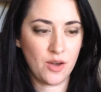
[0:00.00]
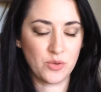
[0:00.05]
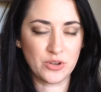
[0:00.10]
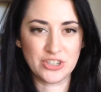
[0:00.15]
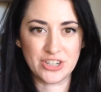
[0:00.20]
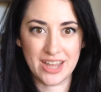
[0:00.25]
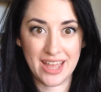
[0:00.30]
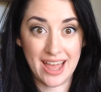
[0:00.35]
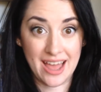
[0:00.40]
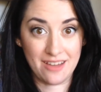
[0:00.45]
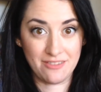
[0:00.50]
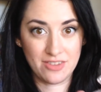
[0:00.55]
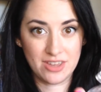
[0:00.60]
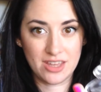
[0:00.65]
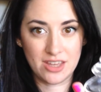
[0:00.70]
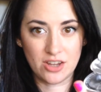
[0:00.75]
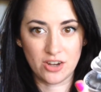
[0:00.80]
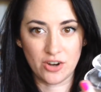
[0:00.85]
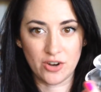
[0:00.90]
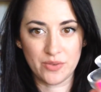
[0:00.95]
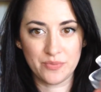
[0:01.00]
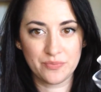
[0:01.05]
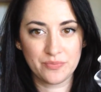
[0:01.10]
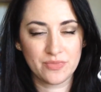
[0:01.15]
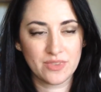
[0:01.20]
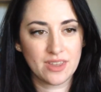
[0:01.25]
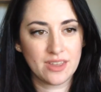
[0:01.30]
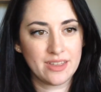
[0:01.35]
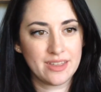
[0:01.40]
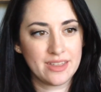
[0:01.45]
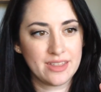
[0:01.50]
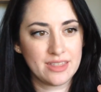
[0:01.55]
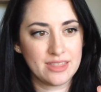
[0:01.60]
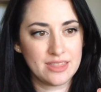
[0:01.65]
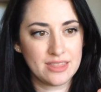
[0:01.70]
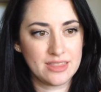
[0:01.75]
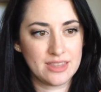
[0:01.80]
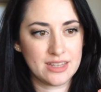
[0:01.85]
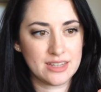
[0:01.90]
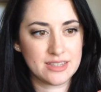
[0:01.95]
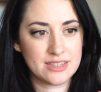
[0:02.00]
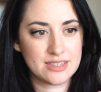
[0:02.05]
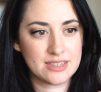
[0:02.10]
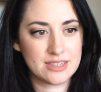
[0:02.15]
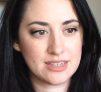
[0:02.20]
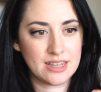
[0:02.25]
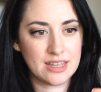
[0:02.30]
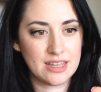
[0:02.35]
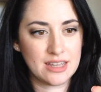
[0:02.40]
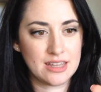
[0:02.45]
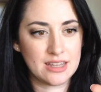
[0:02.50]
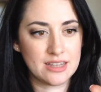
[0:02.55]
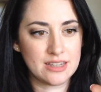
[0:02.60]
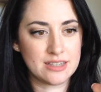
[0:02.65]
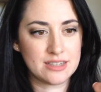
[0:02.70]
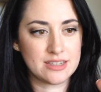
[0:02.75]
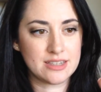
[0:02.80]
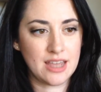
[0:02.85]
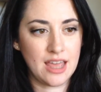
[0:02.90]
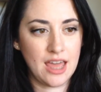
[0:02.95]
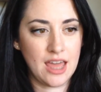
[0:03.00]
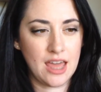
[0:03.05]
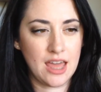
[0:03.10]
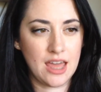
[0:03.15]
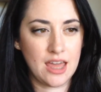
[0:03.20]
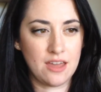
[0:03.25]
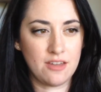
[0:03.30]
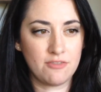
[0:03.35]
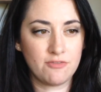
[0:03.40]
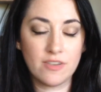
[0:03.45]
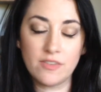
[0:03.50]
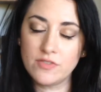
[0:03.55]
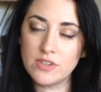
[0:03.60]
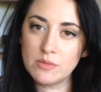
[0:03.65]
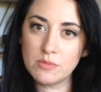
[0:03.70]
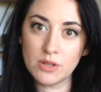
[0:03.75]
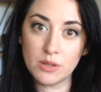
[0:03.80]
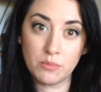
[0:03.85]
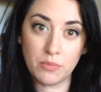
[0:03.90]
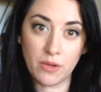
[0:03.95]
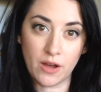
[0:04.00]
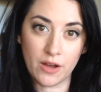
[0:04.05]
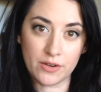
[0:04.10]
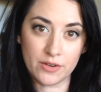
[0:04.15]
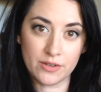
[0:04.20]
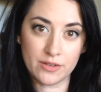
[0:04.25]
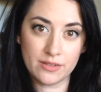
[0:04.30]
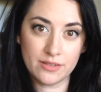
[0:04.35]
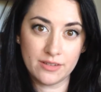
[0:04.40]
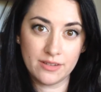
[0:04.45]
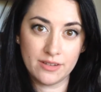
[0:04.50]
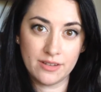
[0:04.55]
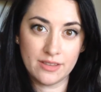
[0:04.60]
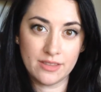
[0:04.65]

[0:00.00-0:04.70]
which I have here. This is a 50 ml bottle